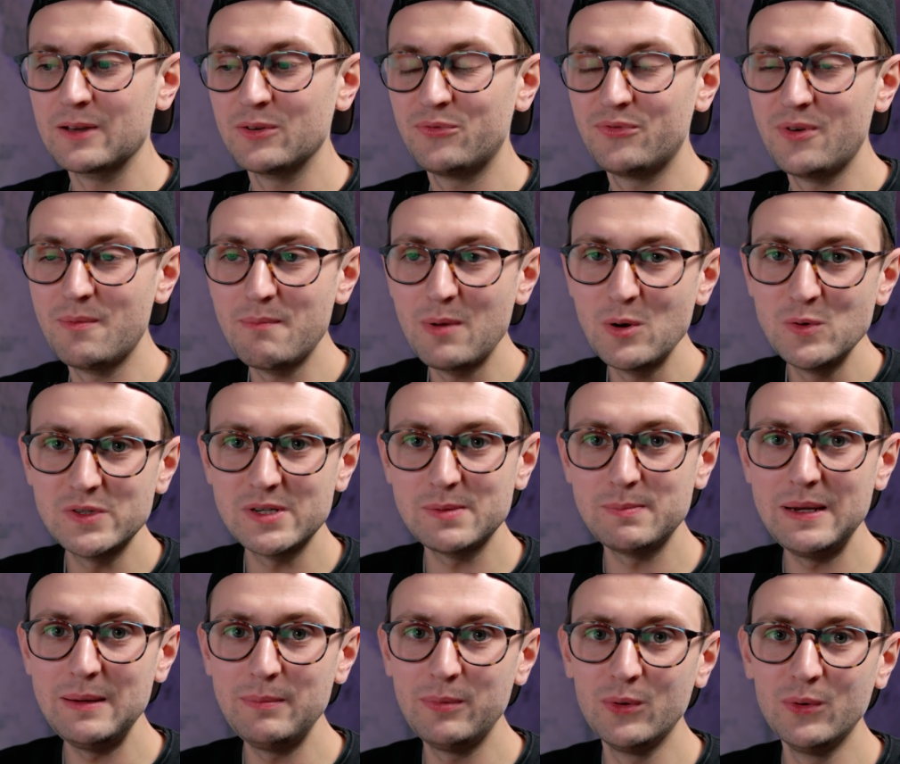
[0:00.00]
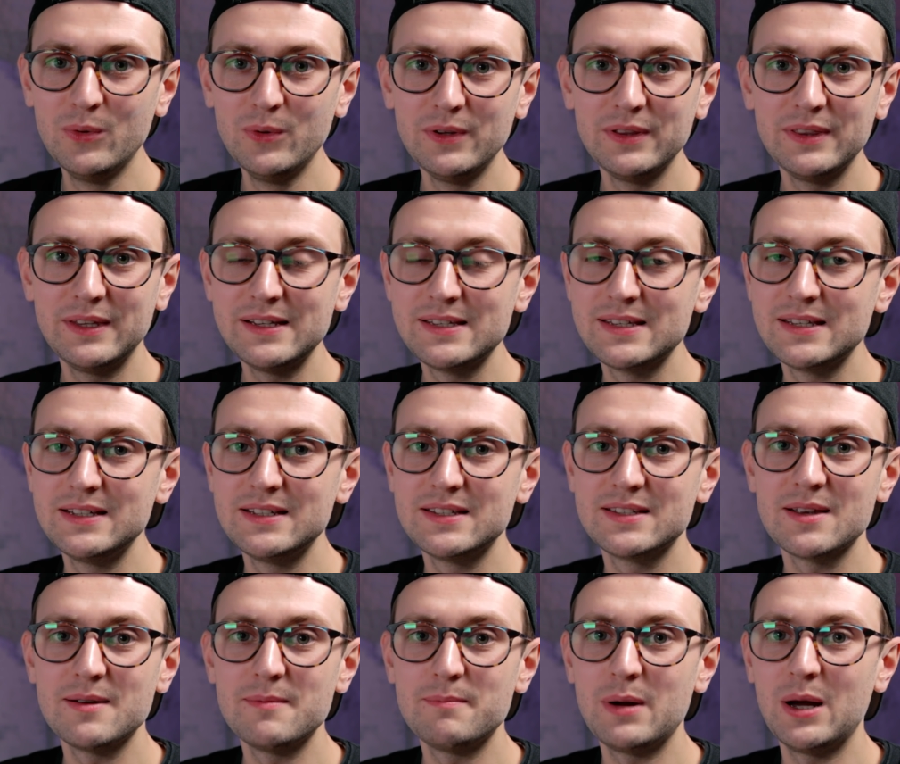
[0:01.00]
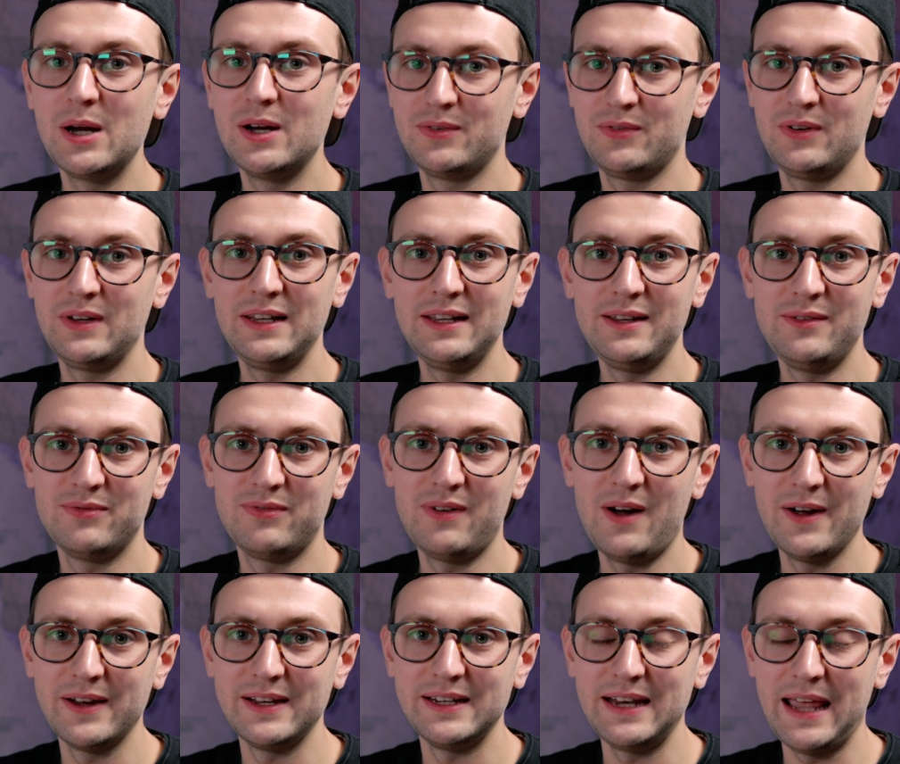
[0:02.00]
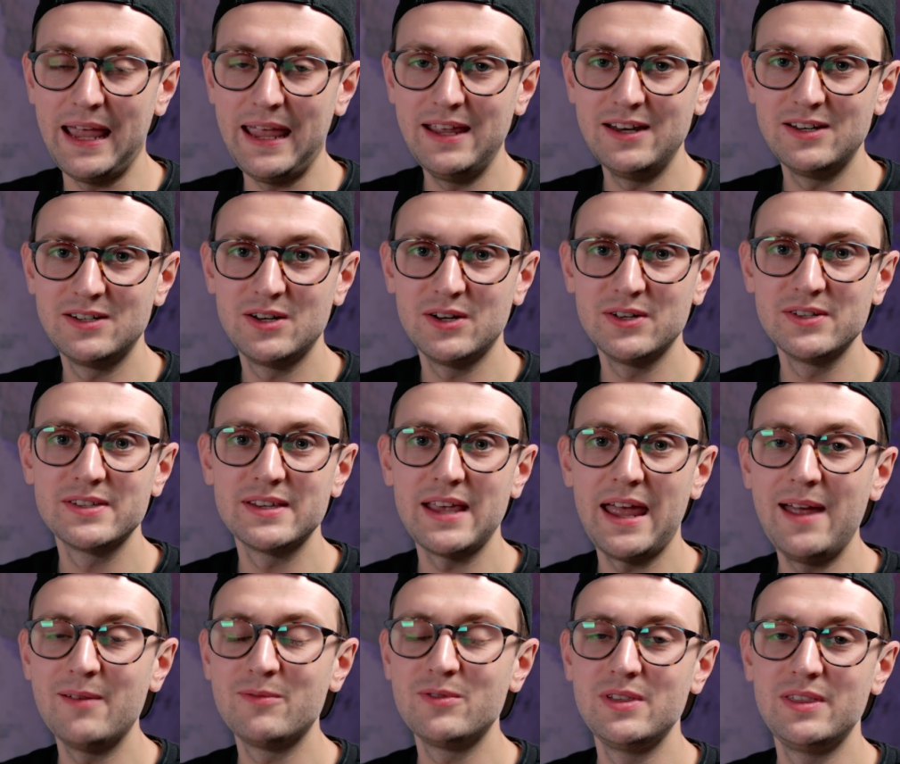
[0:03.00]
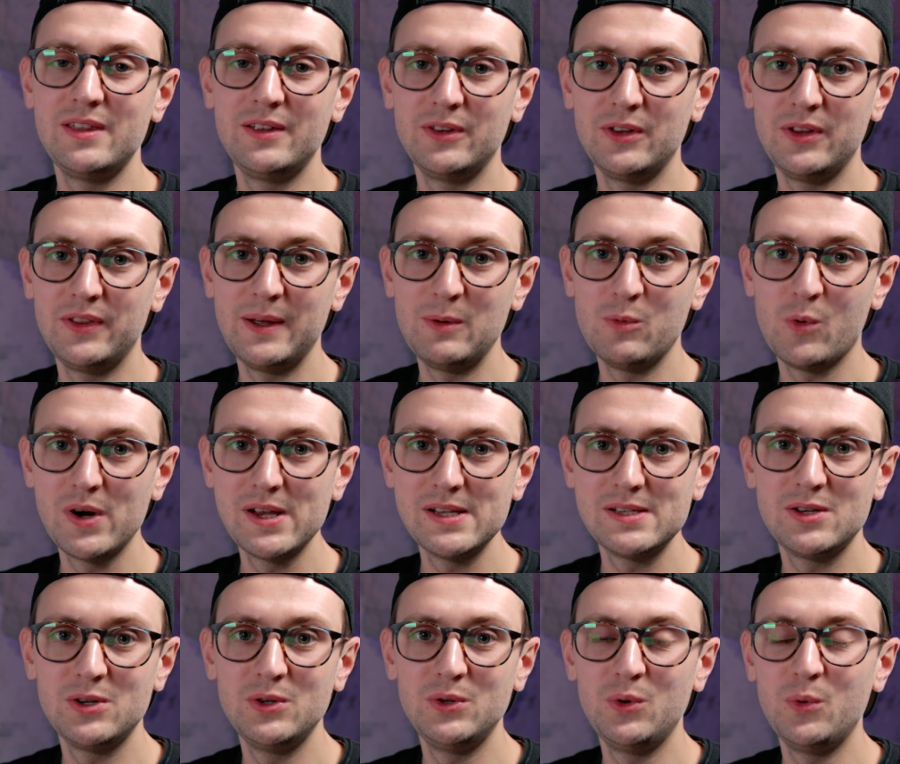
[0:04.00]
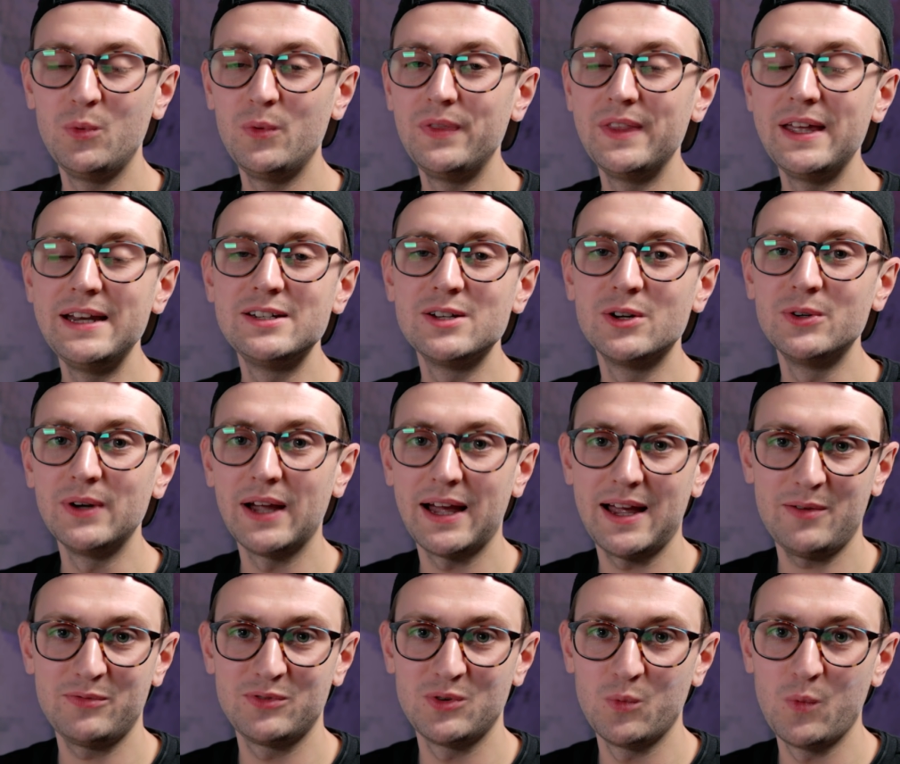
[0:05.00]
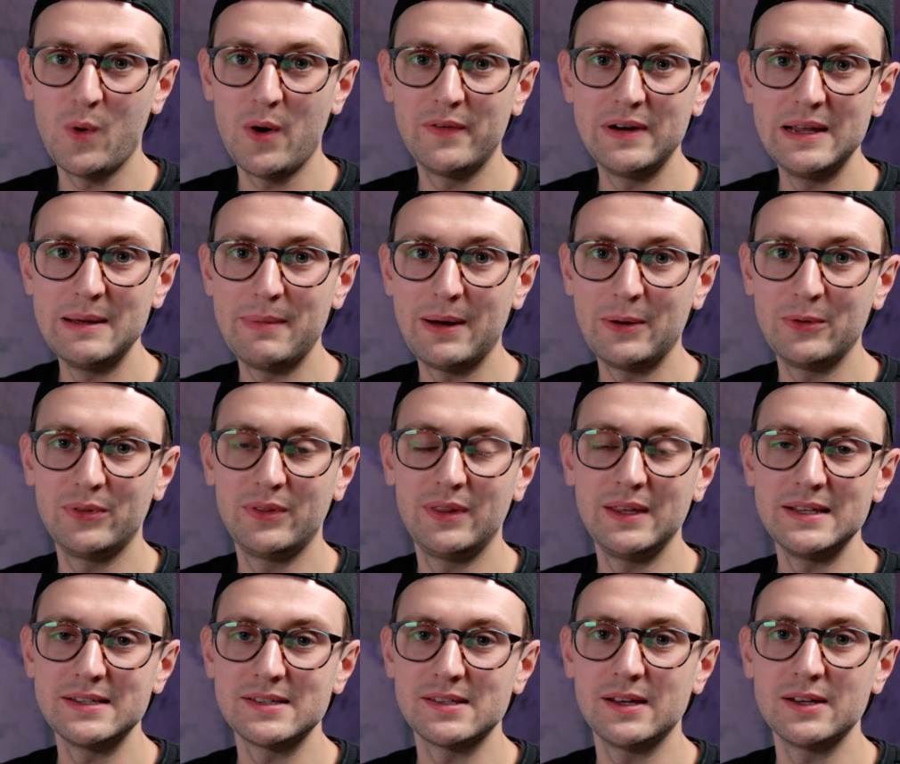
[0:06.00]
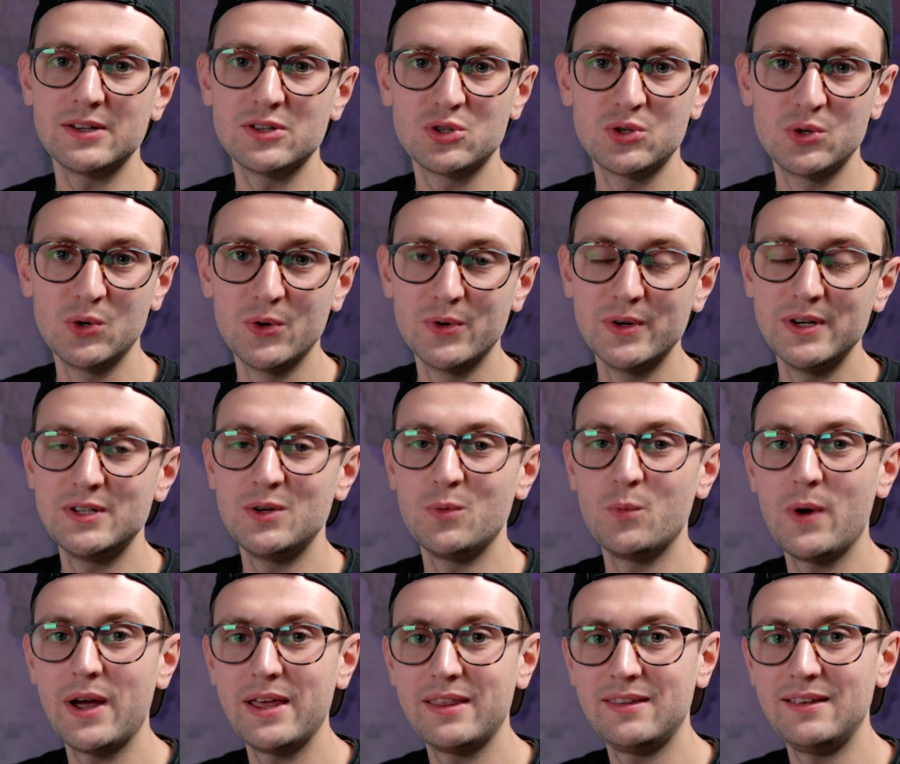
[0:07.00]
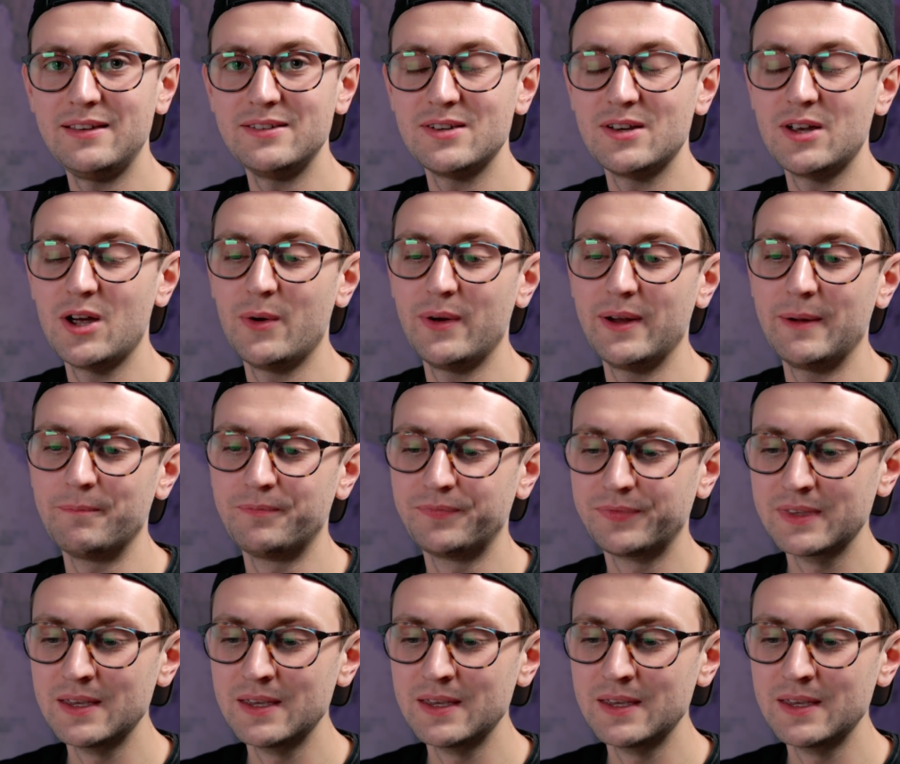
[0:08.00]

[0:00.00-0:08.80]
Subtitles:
For most people, this is perfectly fine. It does everything that they want it to when they don't have to worry about things like storage and where things are going.